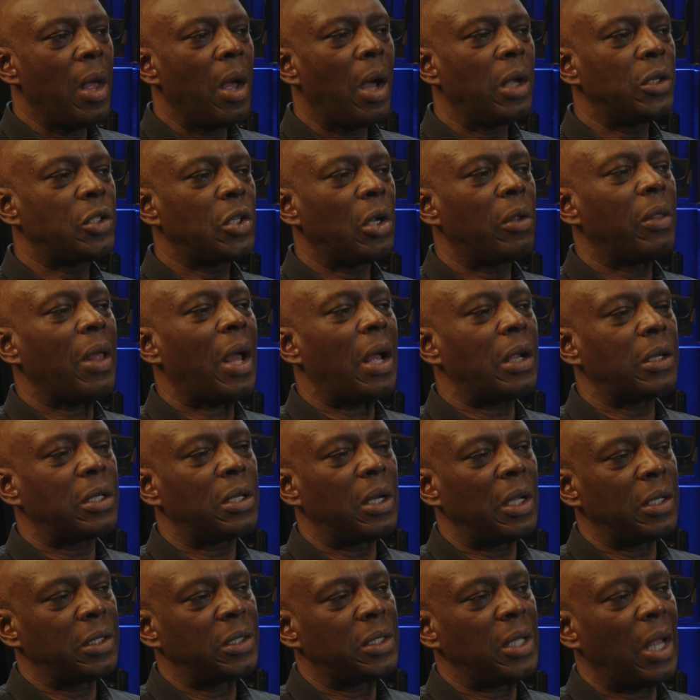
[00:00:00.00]
And so
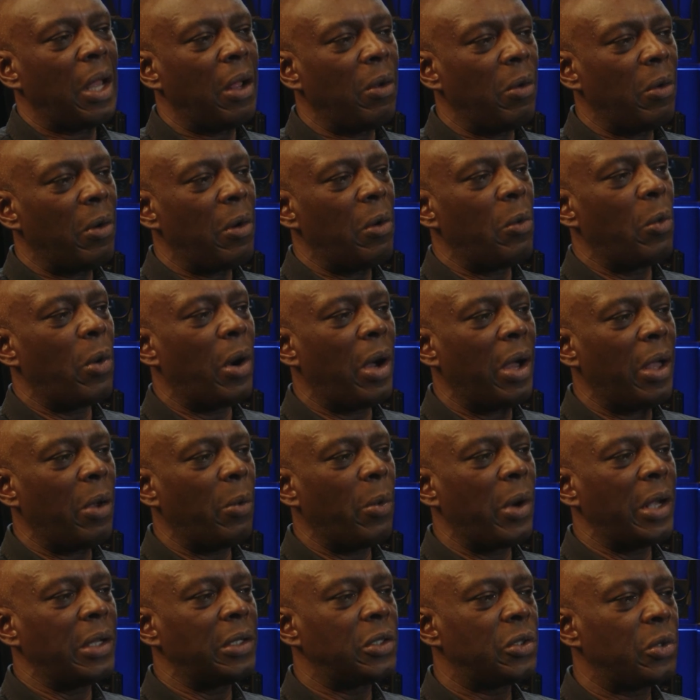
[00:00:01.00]
that's, like I say, why I
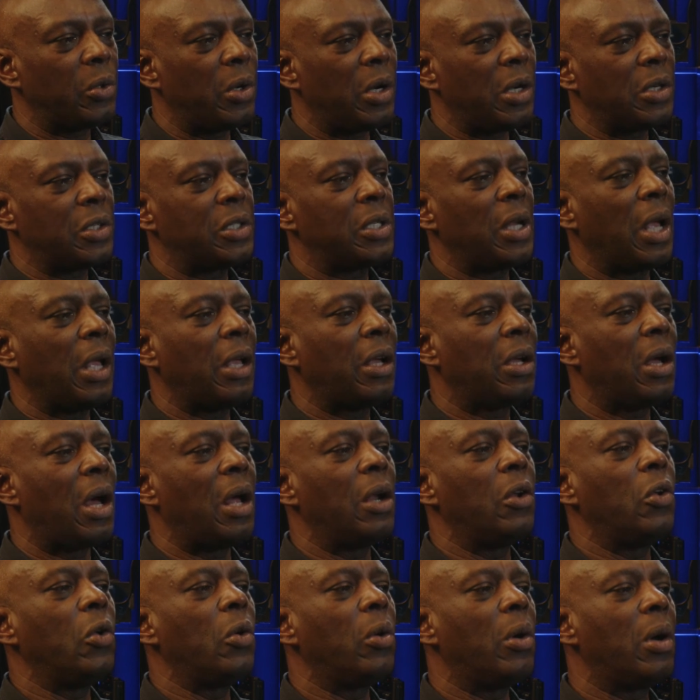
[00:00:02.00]
went to RCA, because
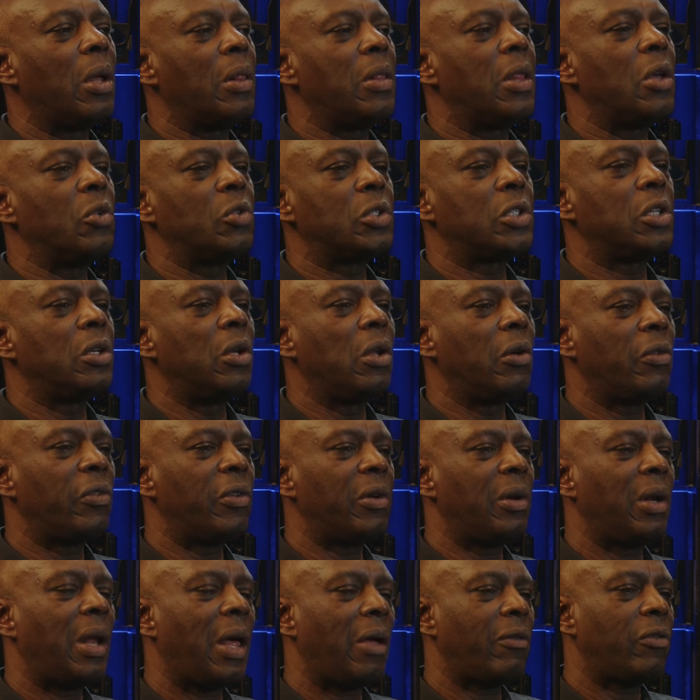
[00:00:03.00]
I knew there was another
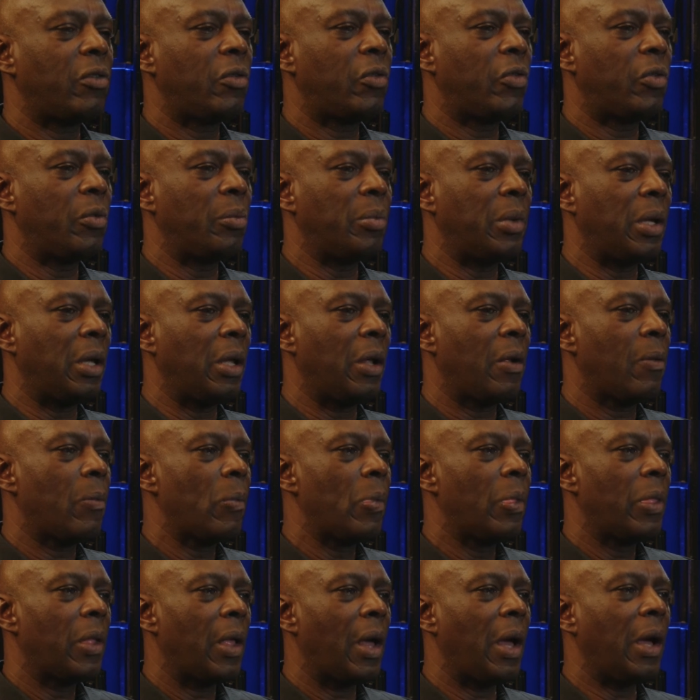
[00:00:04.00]
level for me.
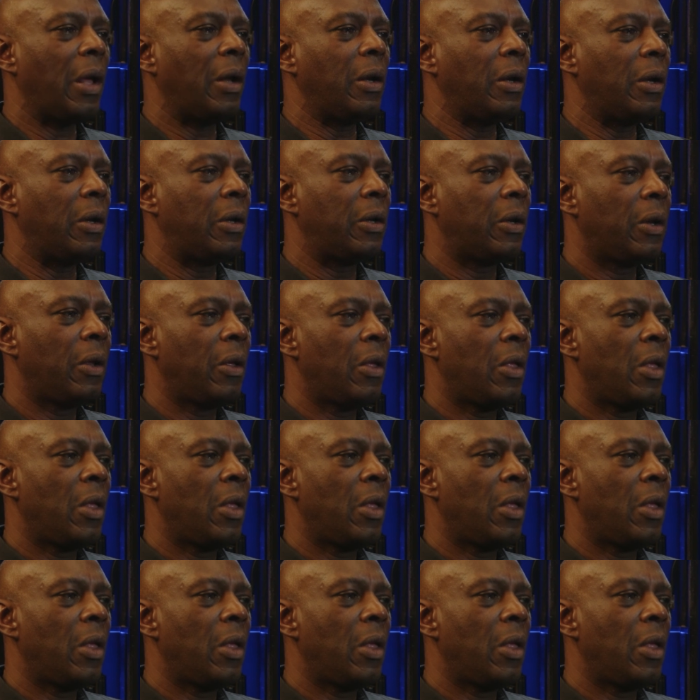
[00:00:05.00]
And